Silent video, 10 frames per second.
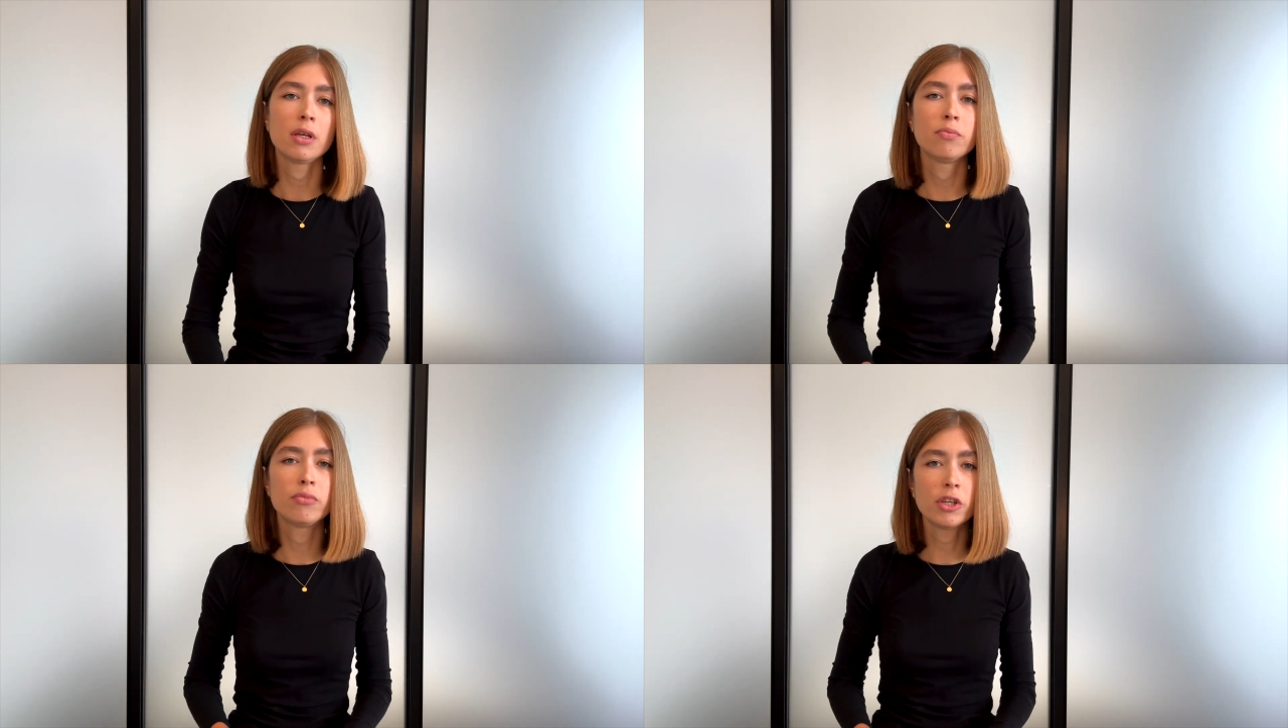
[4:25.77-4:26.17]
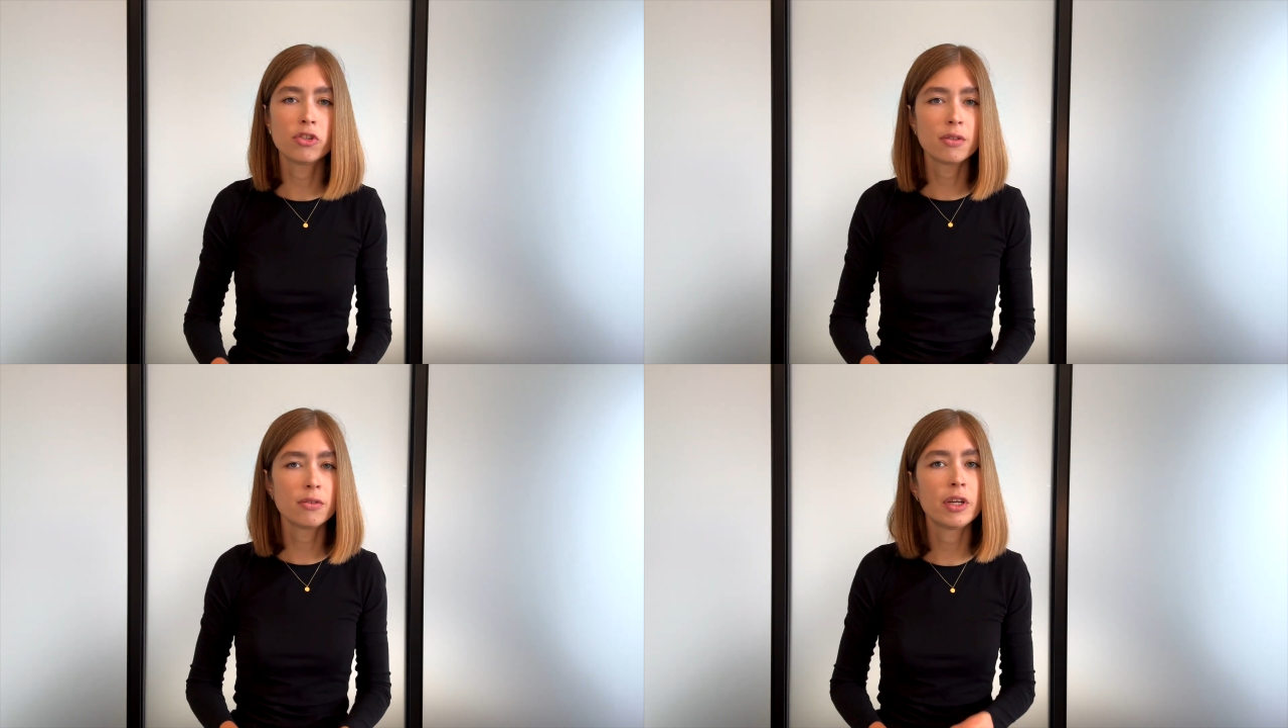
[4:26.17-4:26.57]

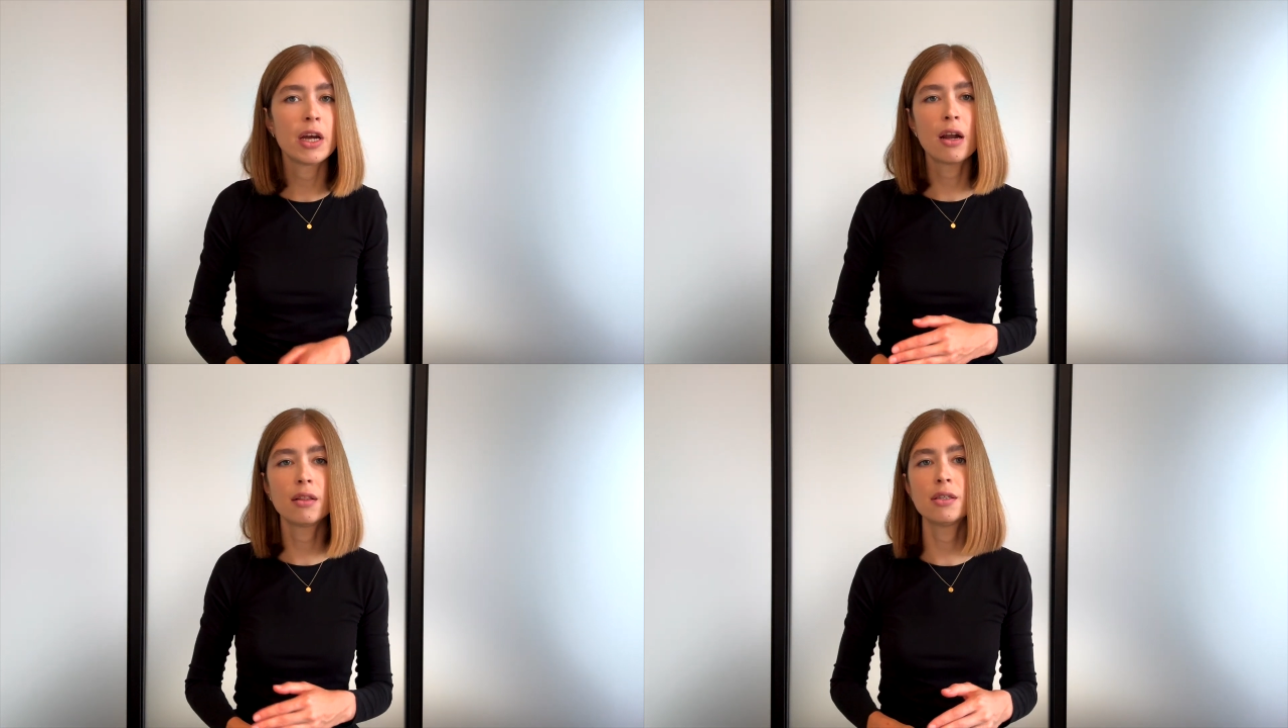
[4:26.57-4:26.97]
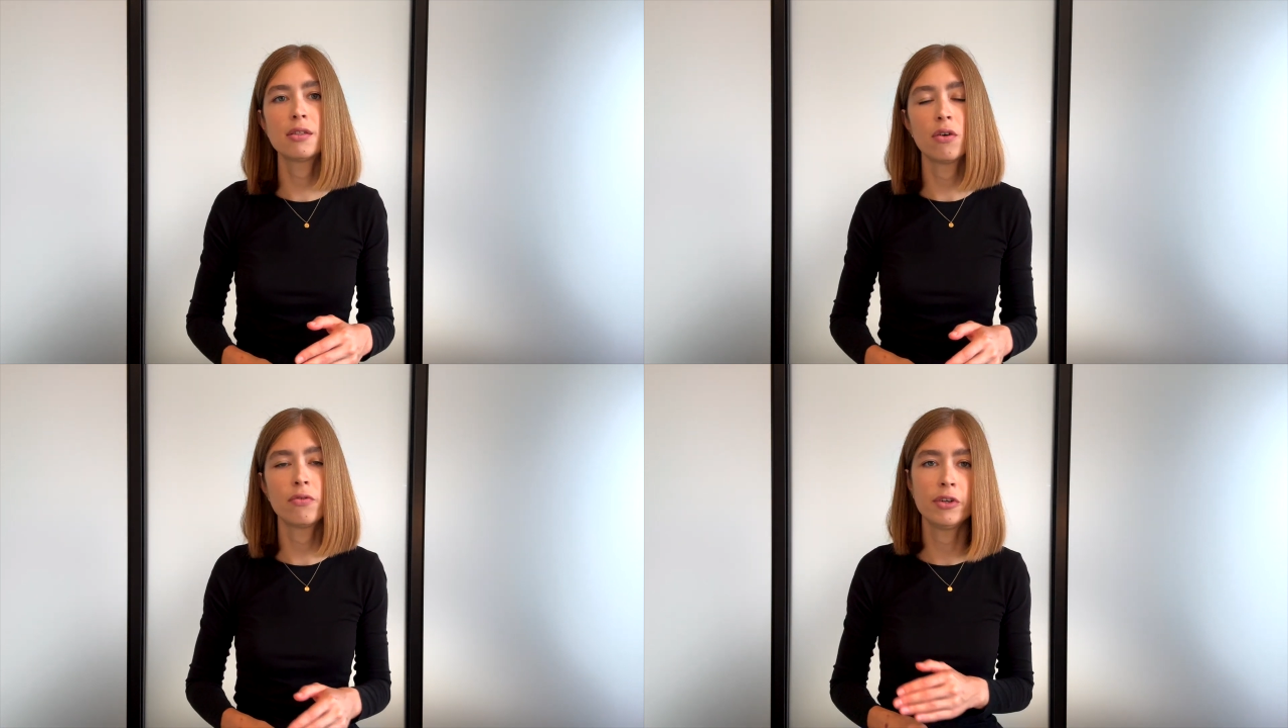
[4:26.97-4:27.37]
impression
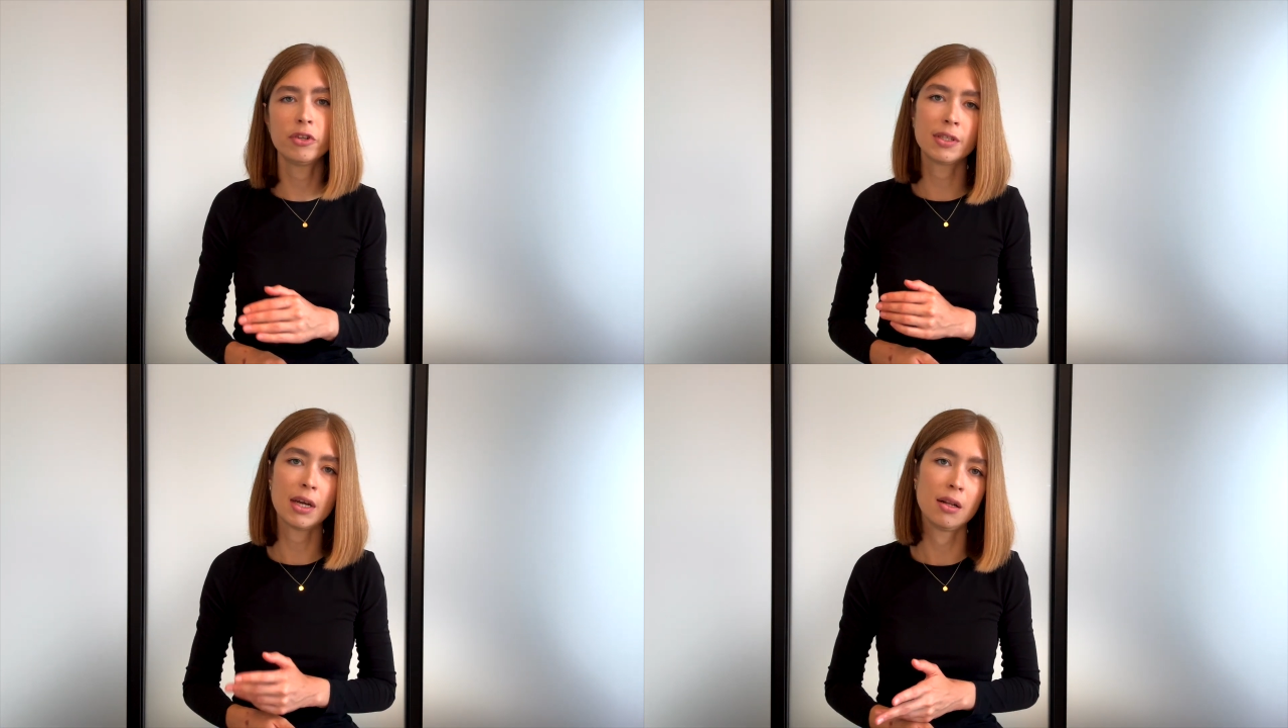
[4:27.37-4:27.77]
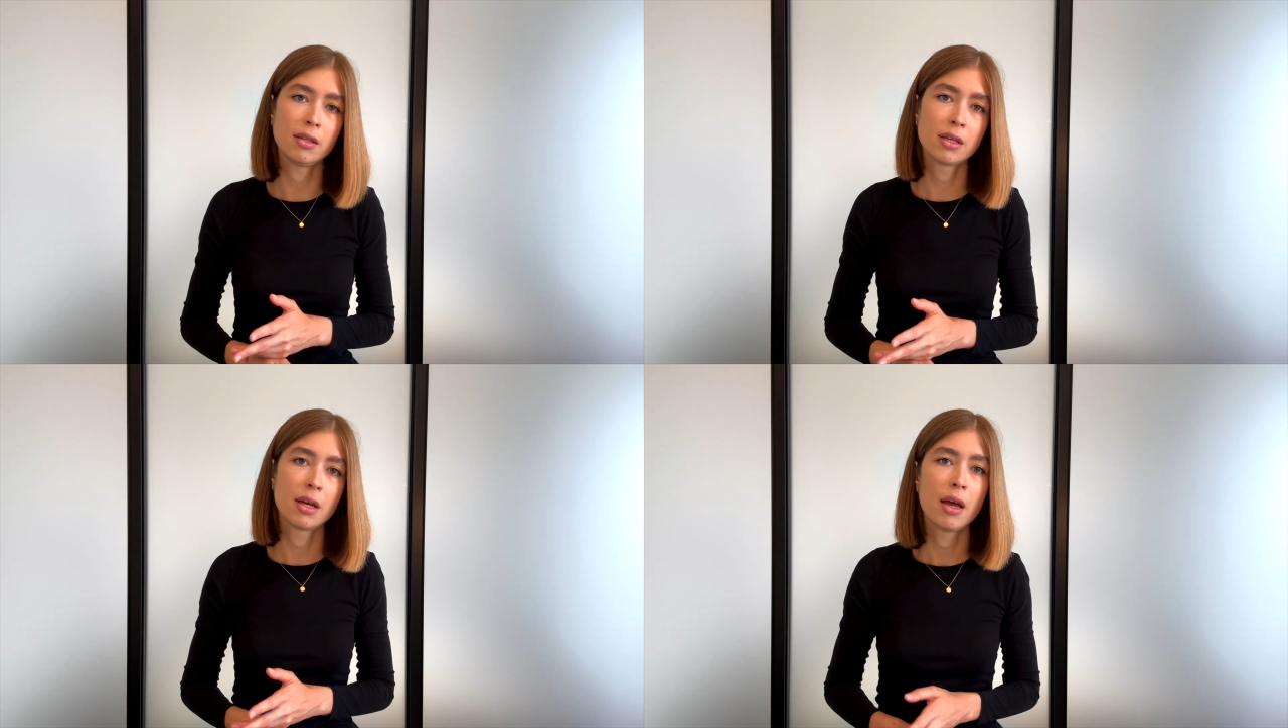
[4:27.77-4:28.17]
regardless of the result,